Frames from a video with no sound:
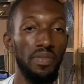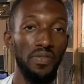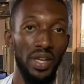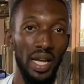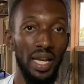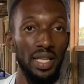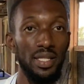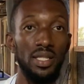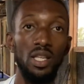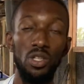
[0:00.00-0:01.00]

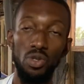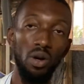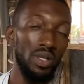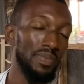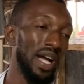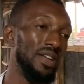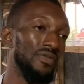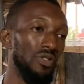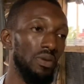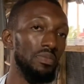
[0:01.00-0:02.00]
fingerlings. So I was buying
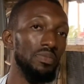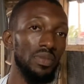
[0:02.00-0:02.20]
from